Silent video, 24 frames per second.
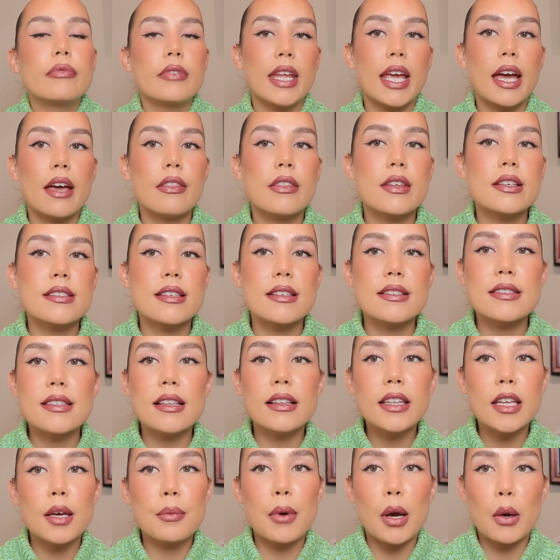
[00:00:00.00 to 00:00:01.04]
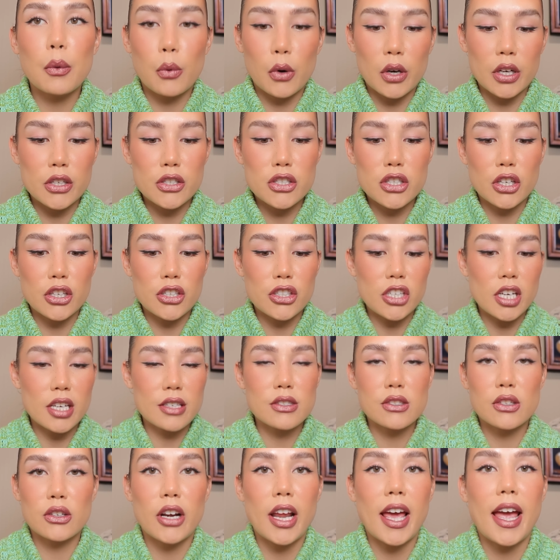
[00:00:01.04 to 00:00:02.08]
Yeah, this is the lip I wore to church
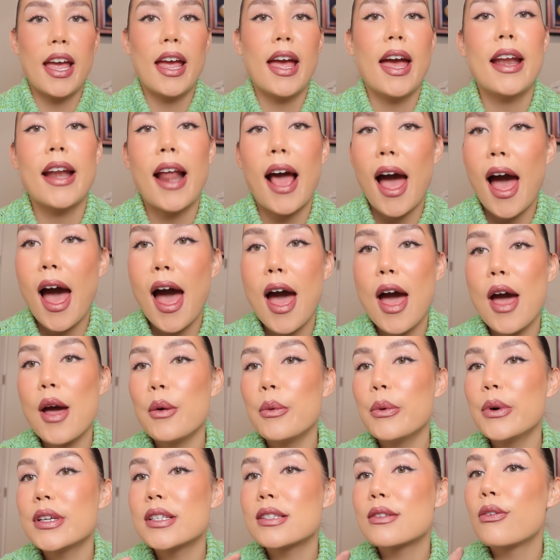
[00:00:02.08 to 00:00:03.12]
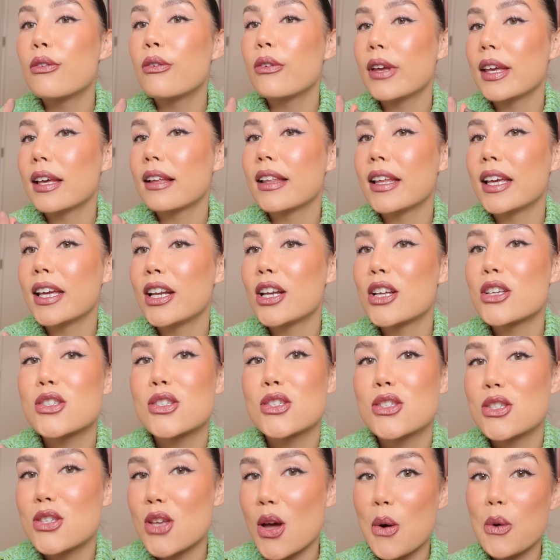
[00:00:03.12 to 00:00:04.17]
yesterday, and I was feeling
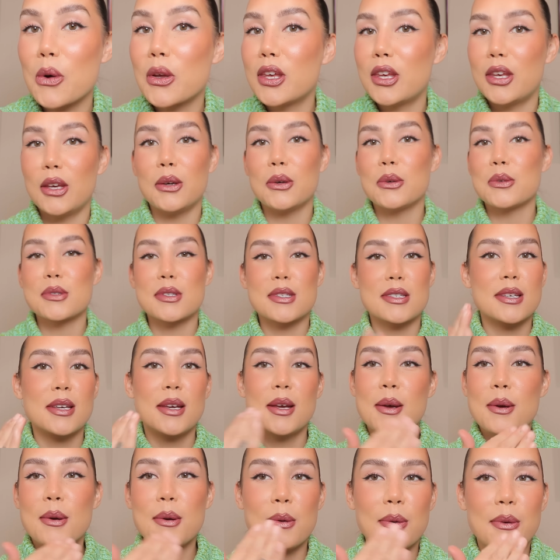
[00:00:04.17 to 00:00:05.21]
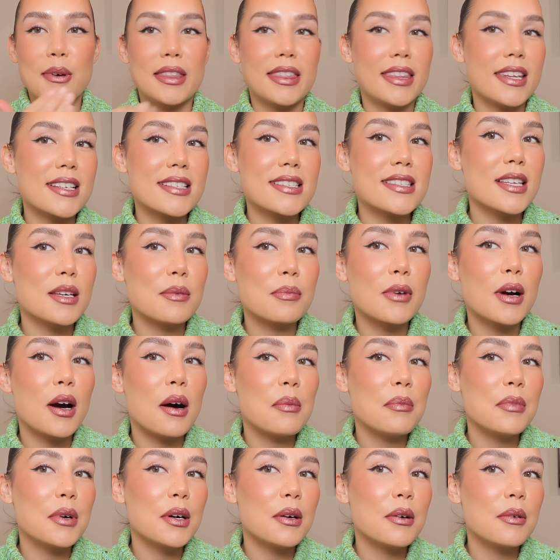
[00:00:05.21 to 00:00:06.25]
so cute with this lip
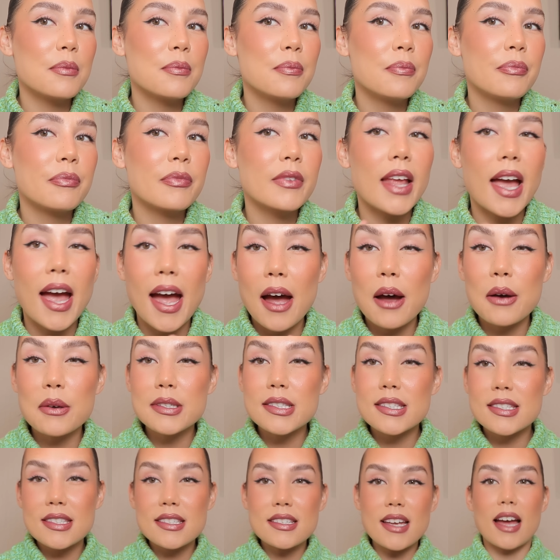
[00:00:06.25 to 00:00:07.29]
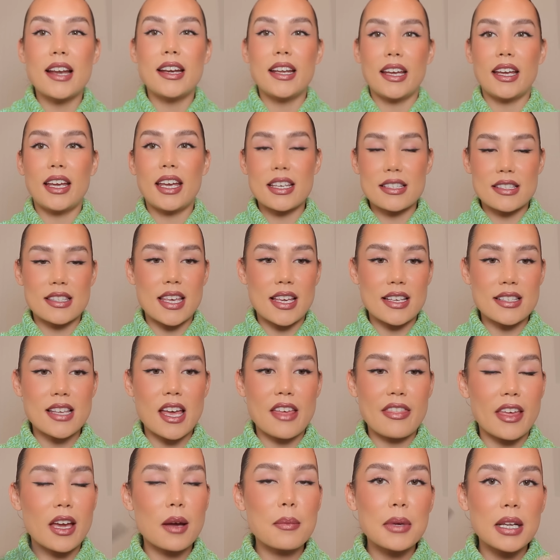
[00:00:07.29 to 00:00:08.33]
combo. How stunning is this?
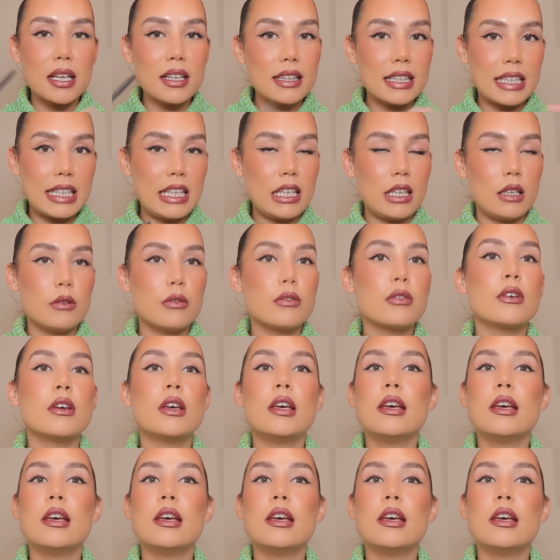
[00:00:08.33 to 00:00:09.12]
I think I'm gonna leave